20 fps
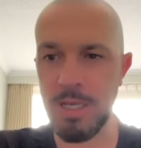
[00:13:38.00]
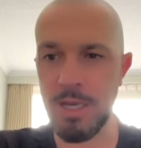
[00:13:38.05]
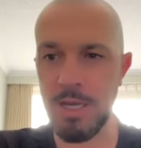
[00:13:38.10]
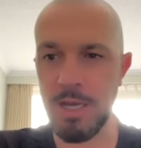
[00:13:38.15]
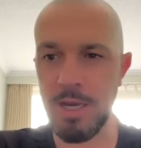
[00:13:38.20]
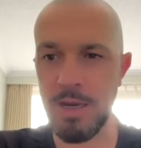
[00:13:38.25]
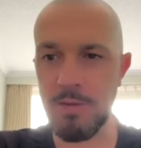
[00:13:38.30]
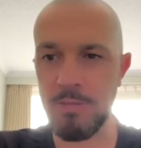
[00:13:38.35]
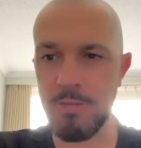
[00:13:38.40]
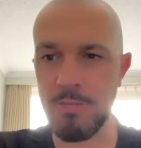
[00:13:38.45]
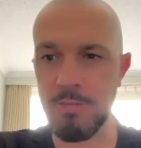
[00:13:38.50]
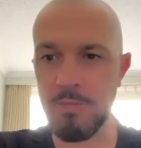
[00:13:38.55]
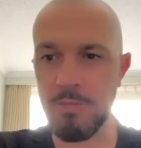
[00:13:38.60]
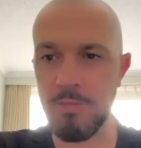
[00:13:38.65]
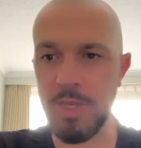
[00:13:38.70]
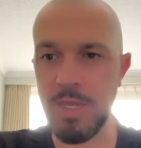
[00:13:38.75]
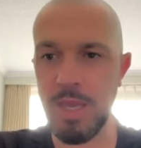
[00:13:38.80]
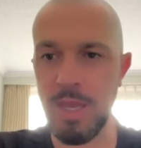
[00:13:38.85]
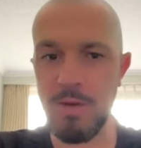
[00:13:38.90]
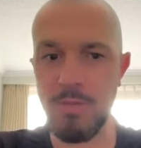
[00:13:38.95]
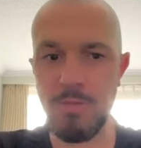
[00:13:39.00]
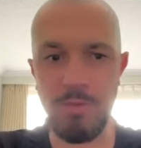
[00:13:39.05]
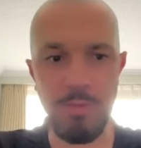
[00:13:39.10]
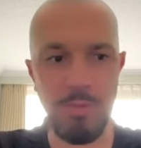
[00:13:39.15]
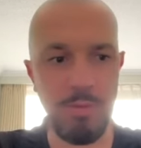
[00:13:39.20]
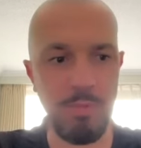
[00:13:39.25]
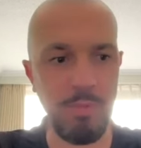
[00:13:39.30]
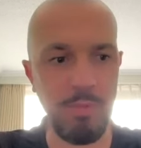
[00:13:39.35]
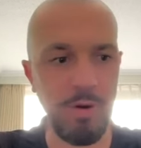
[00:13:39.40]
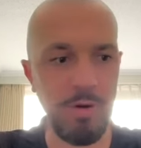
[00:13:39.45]
yeah,
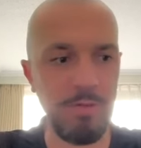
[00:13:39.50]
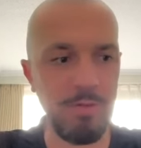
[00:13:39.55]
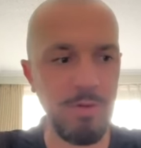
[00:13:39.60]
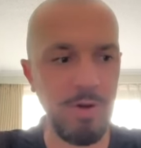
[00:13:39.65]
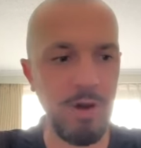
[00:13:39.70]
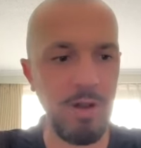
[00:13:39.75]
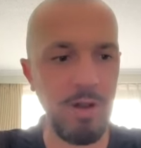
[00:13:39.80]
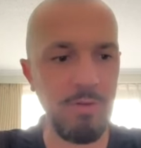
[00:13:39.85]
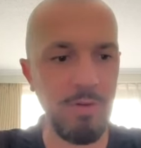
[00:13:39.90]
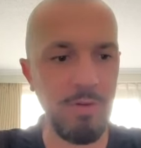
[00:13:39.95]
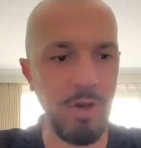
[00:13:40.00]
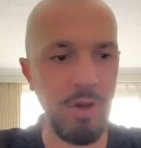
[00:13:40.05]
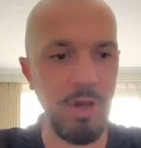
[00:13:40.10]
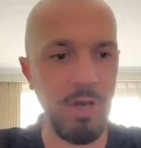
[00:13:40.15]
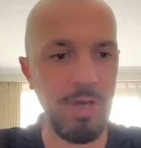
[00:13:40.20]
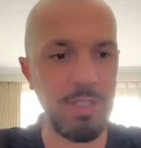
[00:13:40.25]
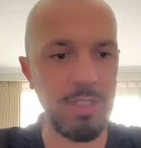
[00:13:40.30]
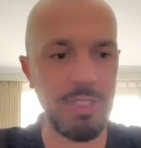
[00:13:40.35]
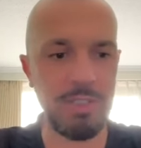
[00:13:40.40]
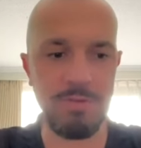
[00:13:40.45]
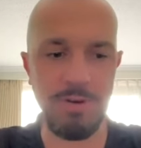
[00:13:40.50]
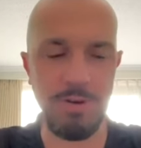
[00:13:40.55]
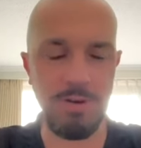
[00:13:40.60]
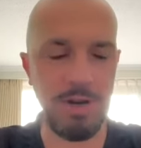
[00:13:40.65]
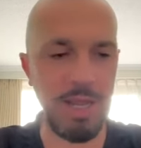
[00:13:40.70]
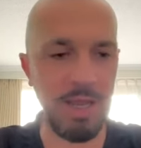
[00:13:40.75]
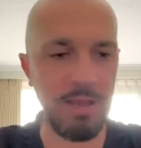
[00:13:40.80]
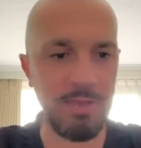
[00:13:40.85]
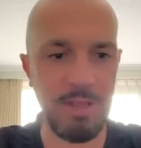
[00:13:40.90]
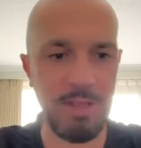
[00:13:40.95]
from the profile of her, she's
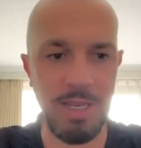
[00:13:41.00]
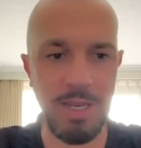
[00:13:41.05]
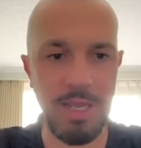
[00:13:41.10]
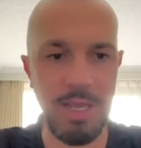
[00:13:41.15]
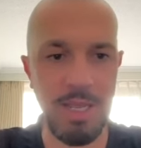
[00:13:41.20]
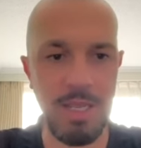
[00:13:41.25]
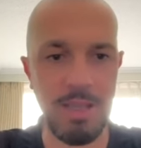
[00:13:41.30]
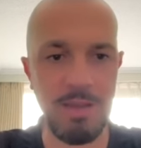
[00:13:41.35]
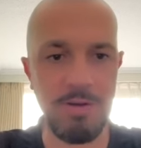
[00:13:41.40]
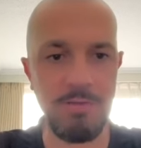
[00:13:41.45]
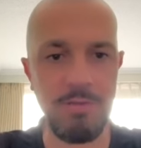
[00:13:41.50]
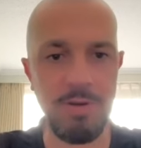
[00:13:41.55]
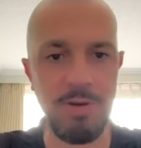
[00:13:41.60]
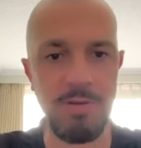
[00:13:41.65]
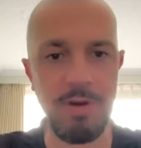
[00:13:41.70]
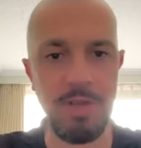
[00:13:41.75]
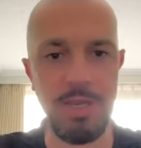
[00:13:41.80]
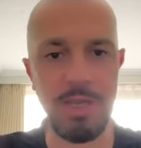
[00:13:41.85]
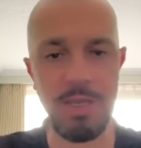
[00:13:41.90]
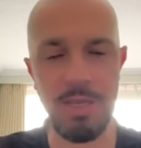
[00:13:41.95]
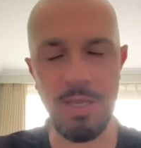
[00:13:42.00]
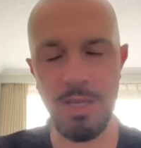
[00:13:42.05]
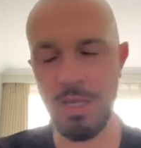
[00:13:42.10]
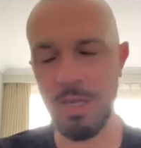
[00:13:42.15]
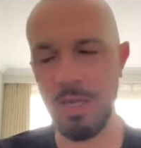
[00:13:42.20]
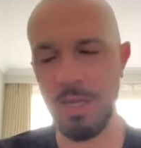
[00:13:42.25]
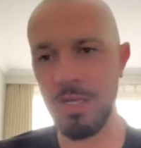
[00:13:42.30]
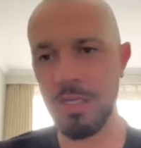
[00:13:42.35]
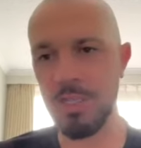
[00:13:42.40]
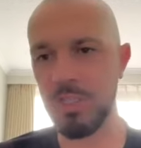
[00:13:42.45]
very athletic and very
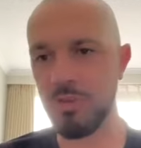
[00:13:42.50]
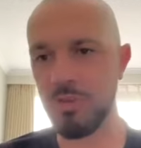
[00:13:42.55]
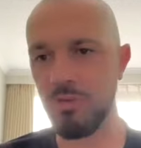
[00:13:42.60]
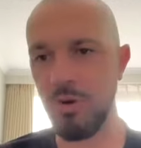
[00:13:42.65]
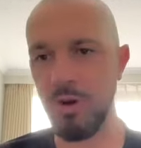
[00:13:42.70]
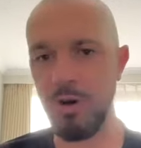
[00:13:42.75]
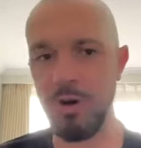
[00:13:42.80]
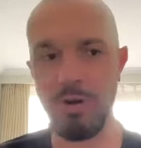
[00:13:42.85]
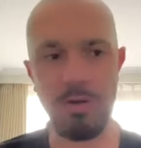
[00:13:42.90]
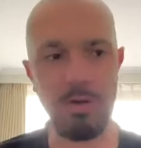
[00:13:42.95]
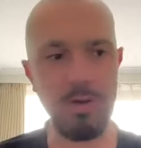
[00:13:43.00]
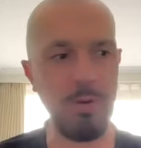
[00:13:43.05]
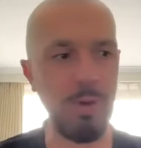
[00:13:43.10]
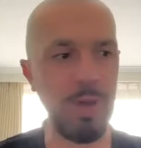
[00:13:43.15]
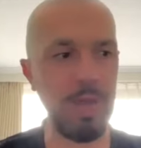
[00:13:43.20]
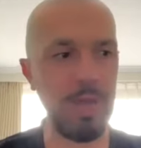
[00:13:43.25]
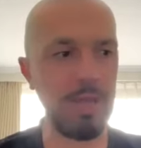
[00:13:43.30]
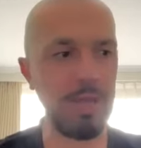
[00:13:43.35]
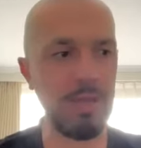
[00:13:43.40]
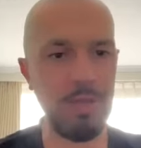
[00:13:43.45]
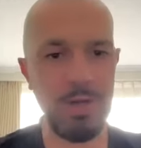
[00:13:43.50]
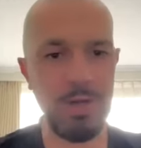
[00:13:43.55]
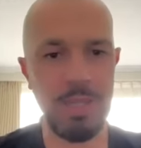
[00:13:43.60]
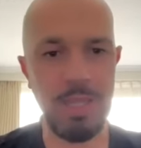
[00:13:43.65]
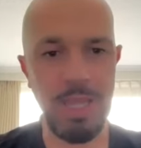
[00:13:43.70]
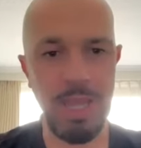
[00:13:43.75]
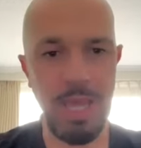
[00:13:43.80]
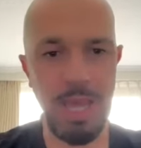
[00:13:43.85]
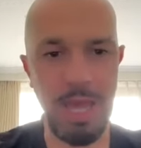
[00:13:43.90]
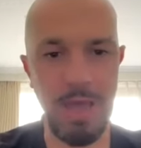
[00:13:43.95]
strong, quick, good
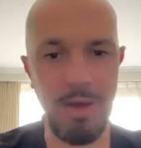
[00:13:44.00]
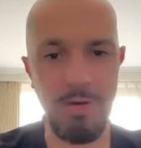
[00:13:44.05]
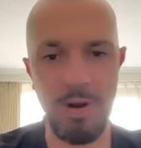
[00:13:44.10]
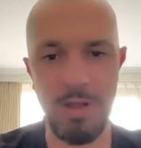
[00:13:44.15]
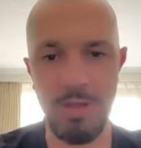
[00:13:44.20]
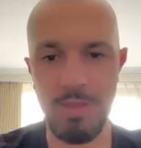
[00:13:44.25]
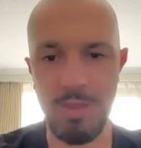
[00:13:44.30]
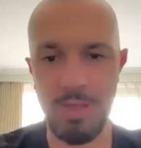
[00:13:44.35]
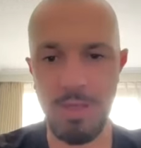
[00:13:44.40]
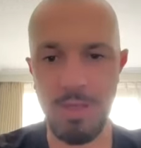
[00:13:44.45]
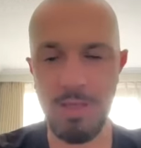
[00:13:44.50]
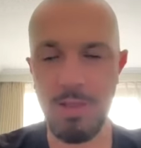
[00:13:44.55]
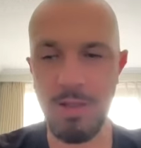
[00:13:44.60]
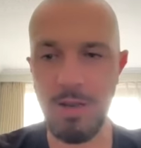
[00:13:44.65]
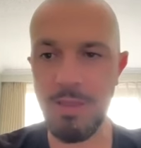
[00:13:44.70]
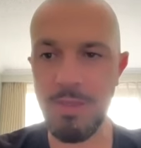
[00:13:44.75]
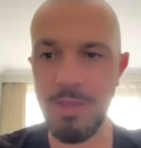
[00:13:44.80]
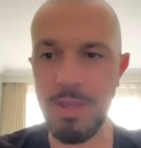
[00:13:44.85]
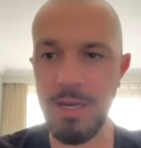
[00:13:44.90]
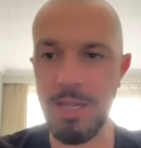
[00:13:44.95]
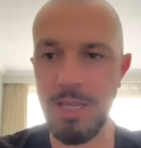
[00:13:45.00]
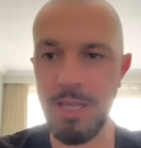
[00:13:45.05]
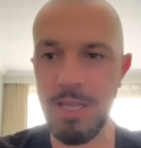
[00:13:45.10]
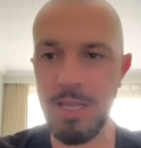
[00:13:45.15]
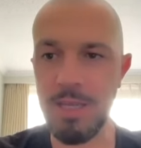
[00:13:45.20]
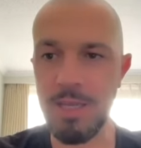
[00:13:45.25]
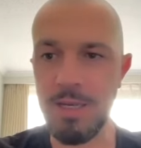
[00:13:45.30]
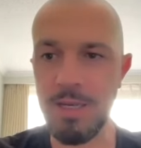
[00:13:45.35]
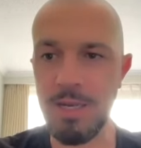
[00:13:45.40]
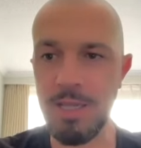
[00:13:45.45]
in the air. And I think like the
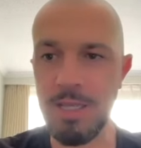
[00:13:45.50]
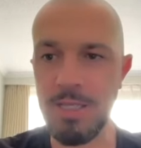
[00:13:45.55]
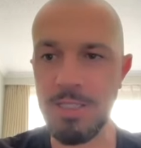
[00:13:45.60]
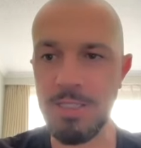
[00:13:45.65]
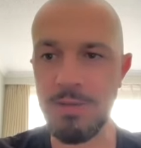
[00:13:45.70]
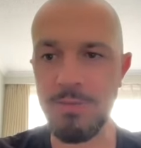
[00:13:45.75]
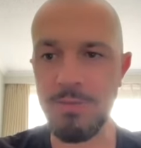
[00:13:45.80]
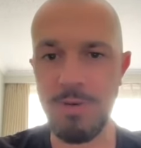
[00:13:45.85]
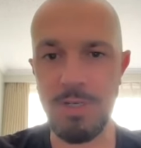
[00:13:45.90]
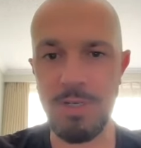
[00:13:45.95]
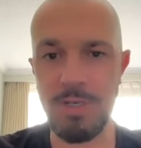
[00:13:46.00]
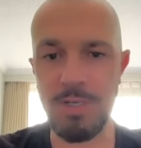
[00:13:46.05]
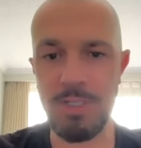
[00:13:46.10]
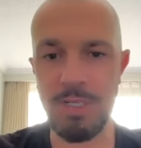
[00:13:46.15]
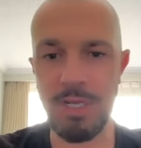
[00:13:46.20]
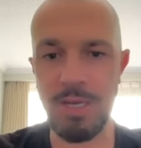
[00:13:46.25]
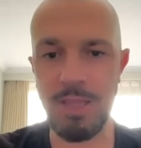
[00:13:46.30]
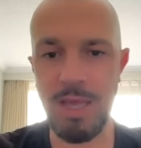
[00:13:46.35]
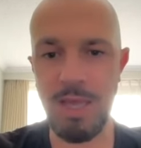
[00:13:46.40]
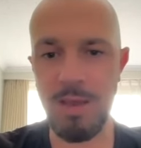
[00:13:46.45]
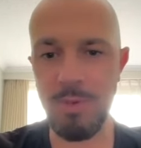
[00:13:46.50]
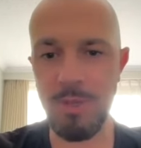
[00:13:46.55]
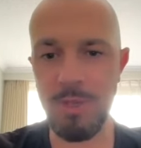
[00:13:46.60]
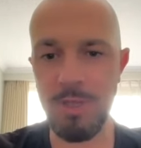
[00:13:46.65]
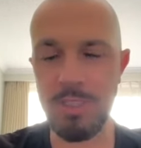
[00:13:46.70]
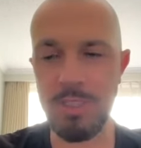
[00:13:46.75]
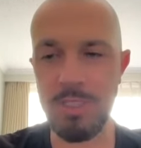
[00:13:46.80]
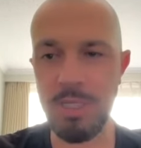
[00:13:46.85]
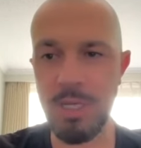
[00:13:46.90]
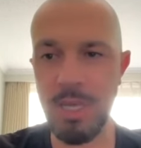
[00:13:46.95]
league needs defenders like that
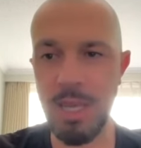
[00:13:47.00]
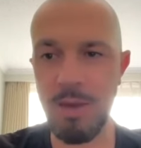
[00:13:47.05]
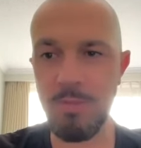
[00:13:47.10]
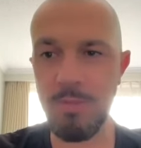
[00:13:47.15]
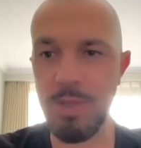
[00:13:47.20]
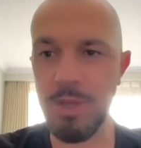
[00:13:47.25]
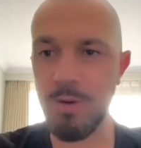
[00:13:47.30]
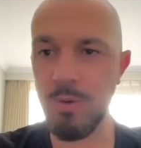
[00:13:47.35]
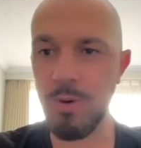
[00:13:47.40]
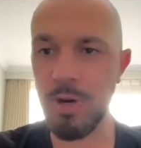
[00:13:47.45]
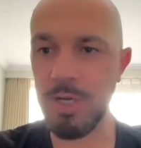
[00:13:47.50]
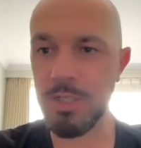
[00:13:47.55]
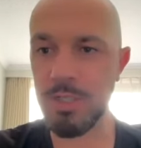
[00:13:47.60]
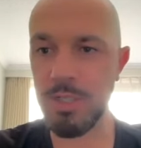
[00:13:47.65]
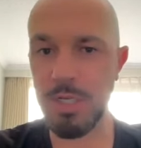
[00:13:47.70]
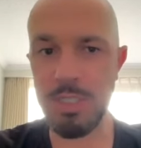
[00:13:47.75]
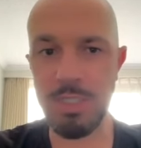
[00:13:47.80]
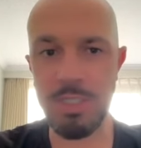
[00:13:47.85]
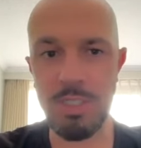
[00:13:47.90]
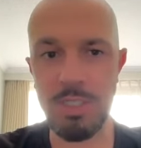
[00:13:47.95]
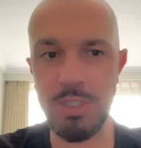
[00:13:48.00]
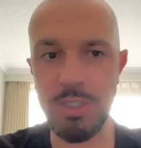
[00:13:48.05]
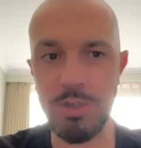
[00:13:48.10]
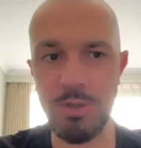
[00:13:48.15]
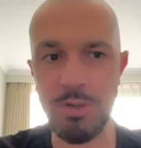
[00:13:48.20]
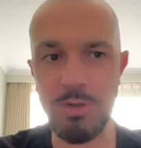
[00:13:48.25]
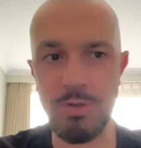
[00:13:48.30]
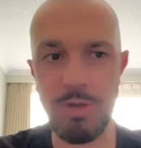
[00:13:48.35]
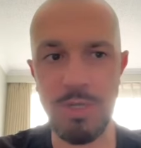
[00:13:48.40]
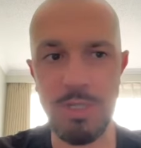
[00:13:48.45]
because it can be quite
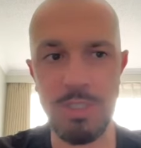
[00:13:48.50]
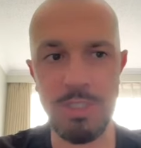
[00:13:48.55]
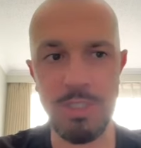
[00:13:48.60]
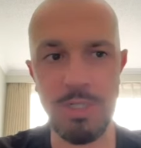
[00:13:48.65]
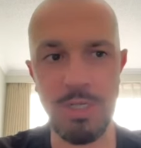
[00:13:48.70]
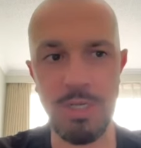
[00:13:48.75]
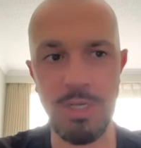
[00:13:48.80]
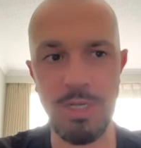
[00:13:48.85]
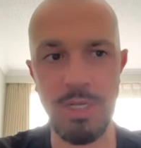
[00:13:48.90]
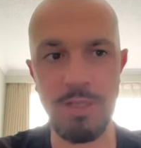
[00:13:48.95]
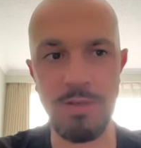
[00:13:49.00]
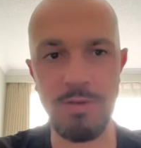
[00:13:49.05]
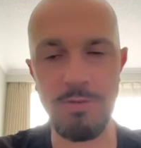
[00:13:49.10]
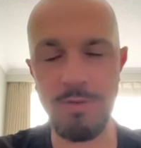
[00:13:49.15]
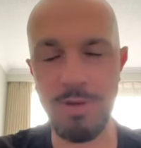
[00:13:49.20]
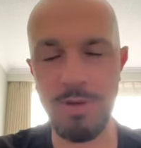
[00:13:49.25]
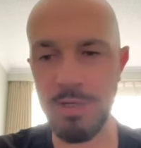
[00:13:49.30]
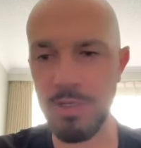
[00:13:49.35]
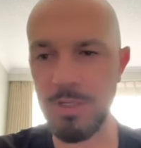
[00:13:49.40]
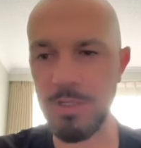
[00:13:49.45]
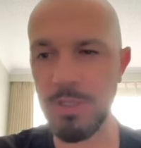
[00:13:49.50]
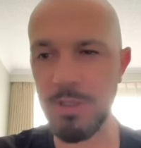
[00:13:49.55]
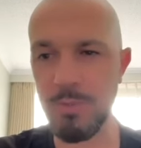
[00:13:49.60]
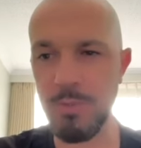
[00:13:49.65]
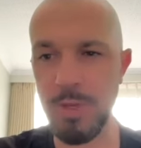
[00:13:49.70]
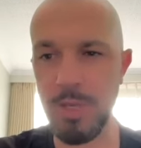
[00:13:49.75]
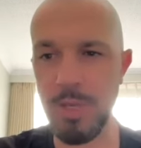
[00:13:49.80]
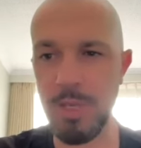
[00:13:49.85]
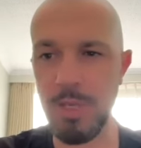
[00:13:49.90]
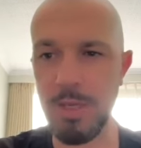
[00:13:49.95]
transitional. And so you need defenders to
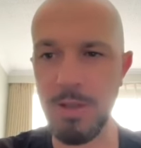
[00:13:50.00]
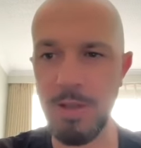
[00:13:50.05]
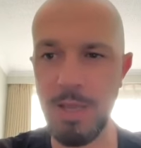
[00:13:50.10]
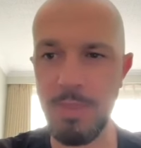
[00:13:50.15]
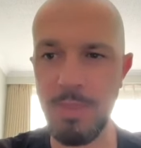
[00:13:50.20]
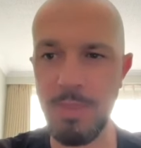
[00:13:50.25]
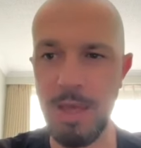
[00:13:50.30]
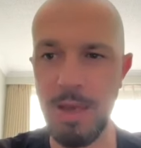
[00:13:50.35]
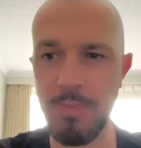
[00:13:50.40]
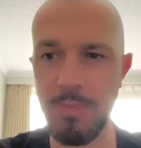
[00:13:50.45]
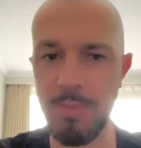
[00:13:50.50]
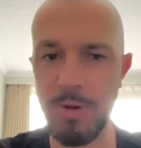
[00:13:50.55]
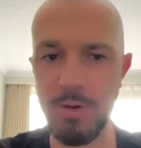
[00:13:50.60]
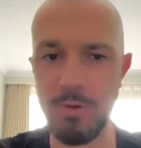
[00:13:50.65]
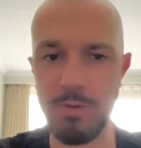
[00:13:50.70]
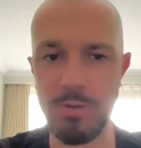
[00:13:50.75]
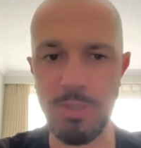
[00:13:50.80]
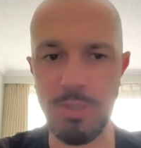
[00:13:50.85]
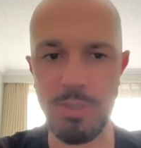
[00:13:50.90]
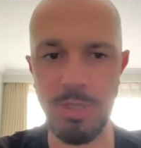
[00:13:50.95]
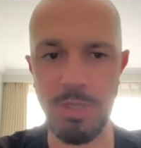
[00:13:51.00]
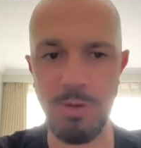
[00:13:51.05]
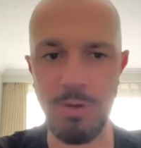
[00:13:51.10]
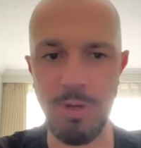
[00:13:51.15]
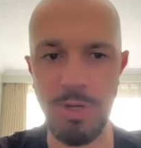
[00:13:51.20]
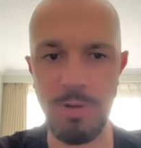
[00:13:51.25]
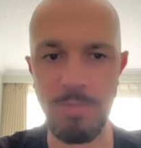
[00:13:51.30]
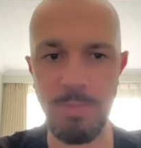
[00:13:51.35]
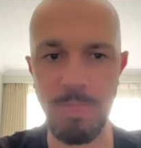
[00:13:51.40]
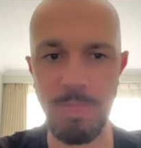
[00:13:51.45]
be in that mold. So